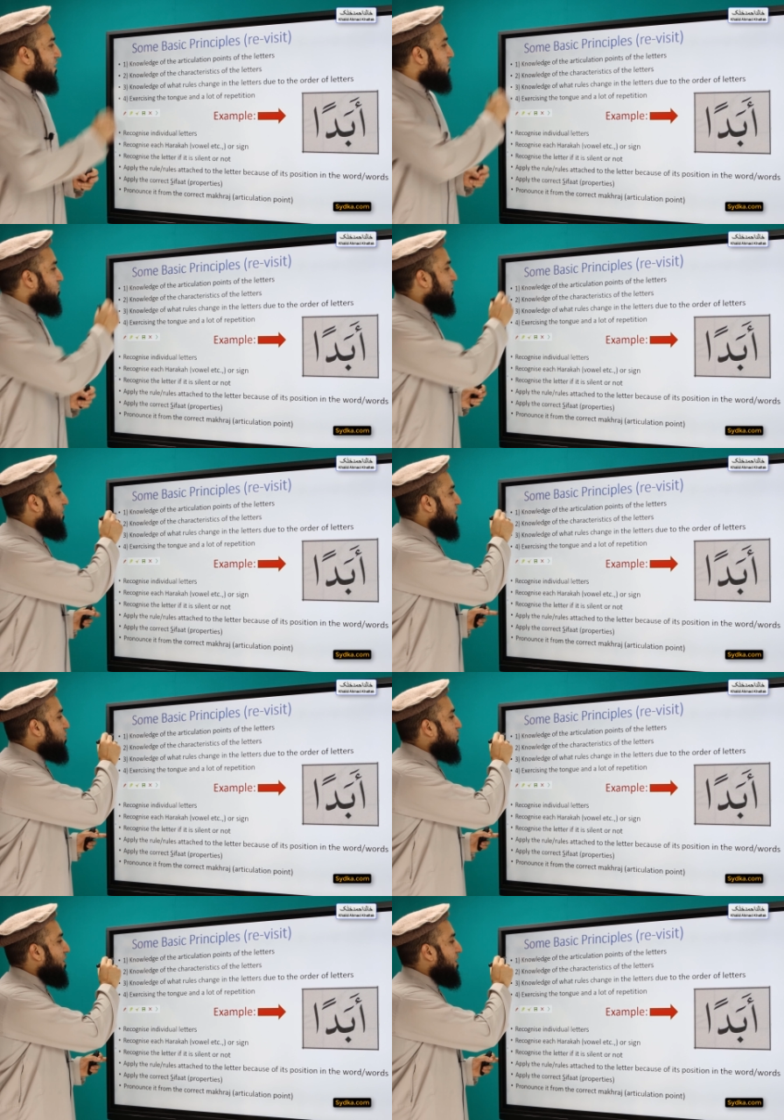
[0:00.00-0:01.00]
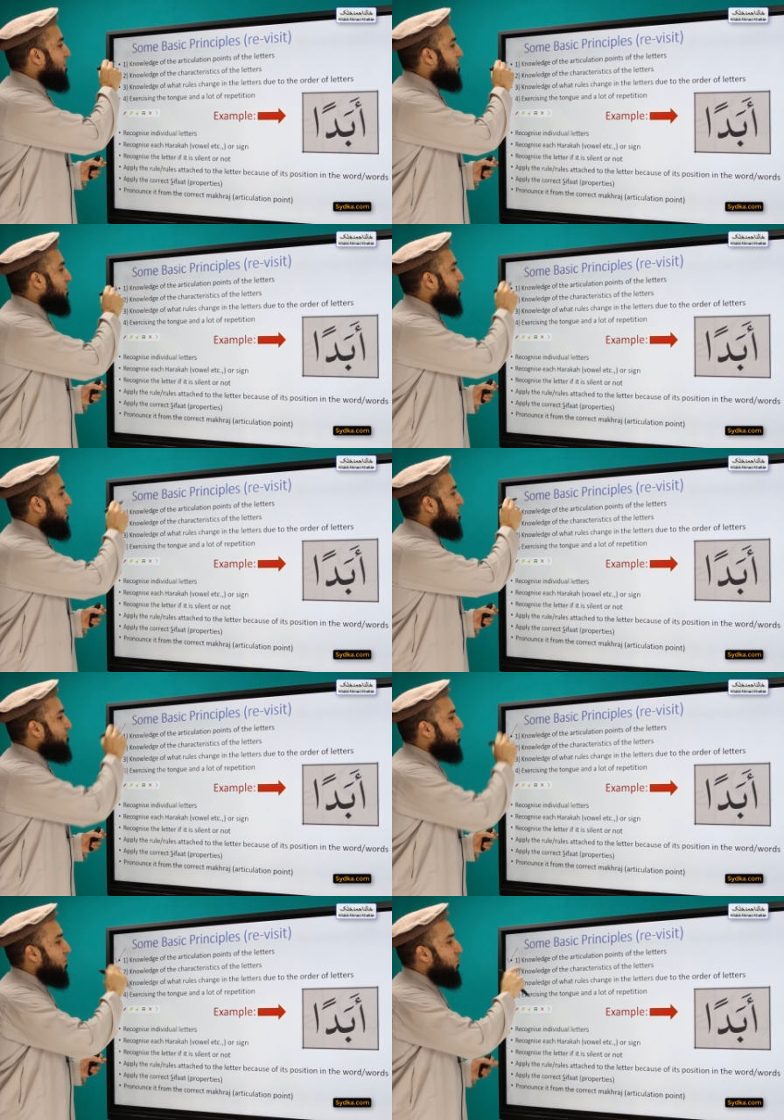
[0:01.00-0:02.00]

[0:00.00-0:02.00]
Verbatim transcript: so the first one is um,